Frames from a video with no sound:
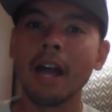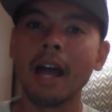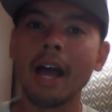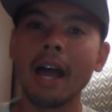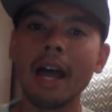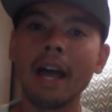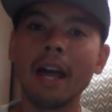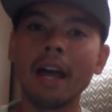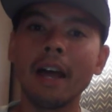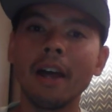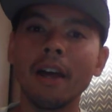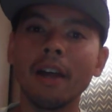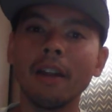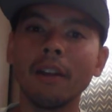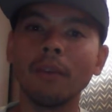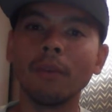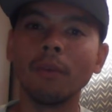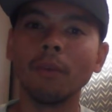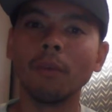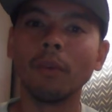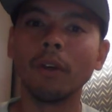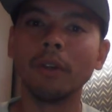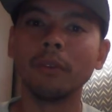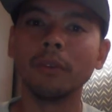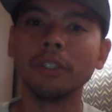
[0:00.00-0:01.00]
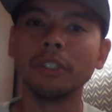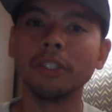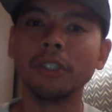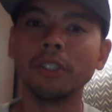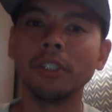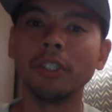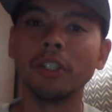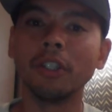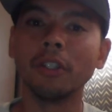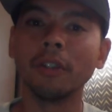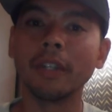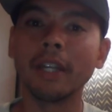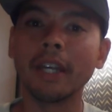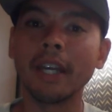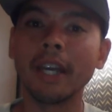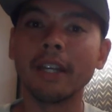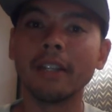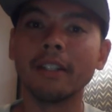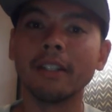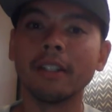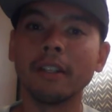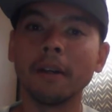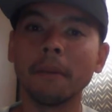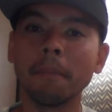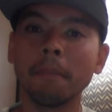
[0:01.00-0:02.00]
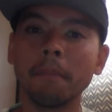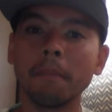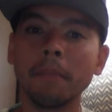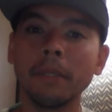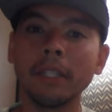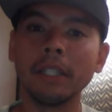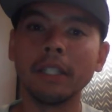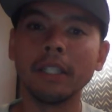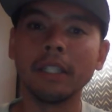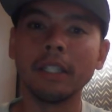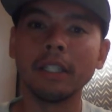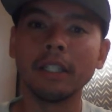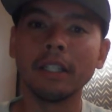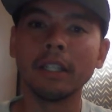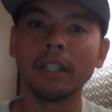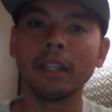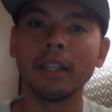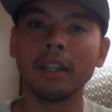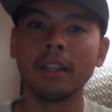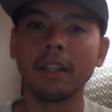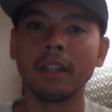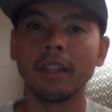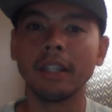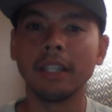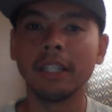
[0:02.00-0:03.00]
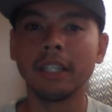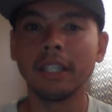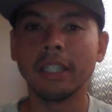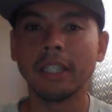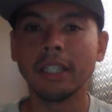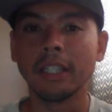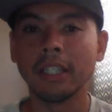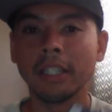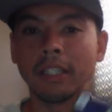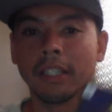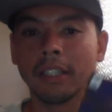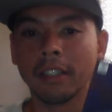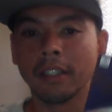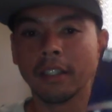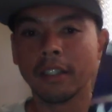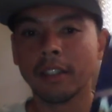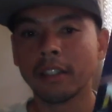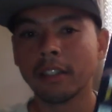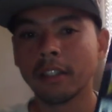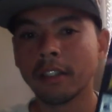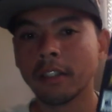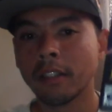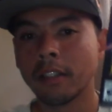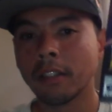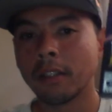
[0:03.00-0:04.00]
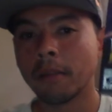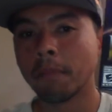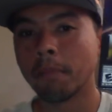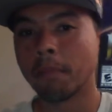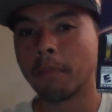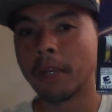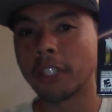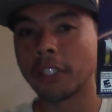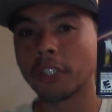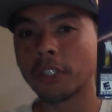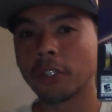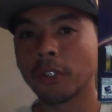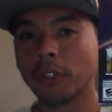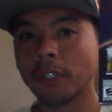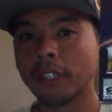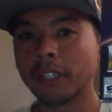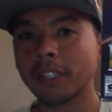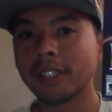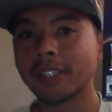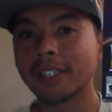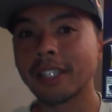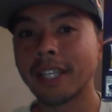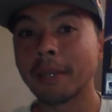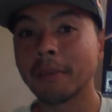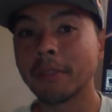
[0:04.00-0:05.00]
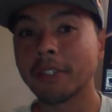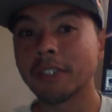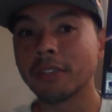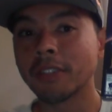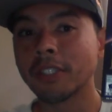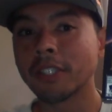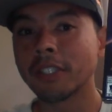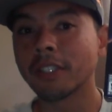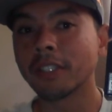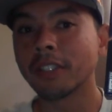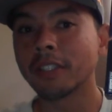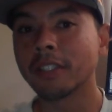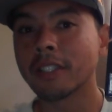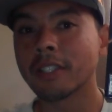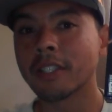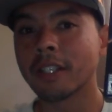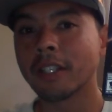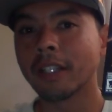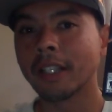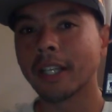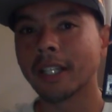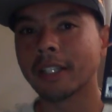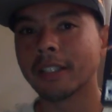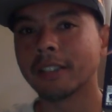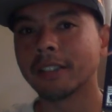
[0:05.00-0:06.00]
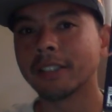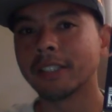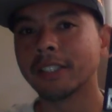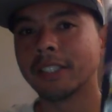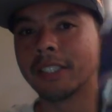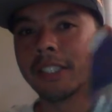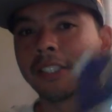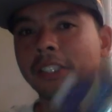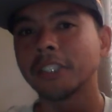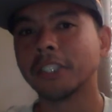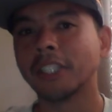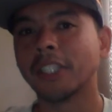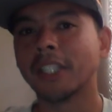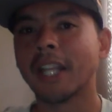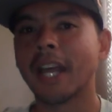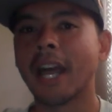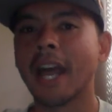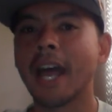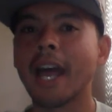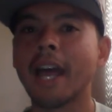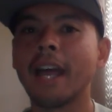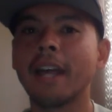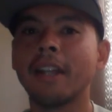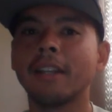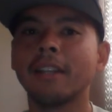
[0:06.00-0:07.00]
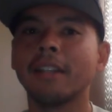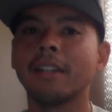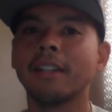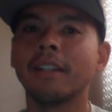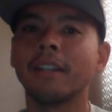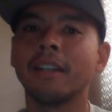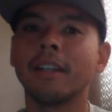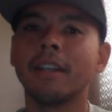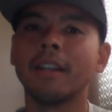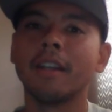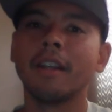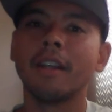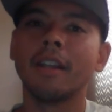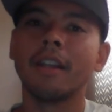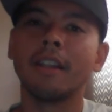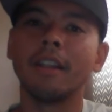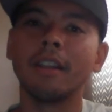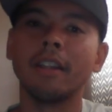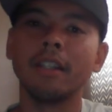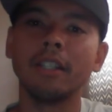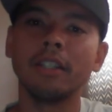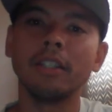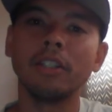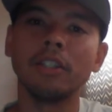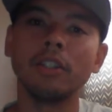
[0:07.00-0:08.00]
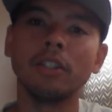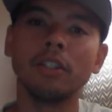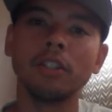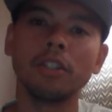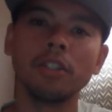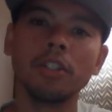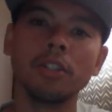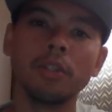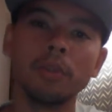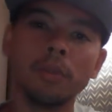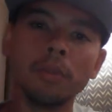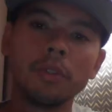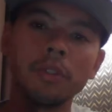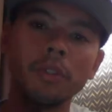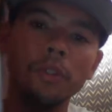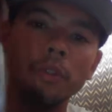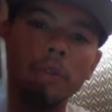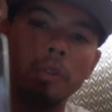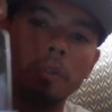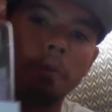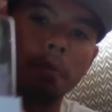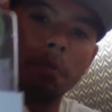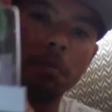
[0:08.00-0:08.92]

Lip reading: And what would you know, they ended up being the Metroid Samus Returns Collector's Edition and the two new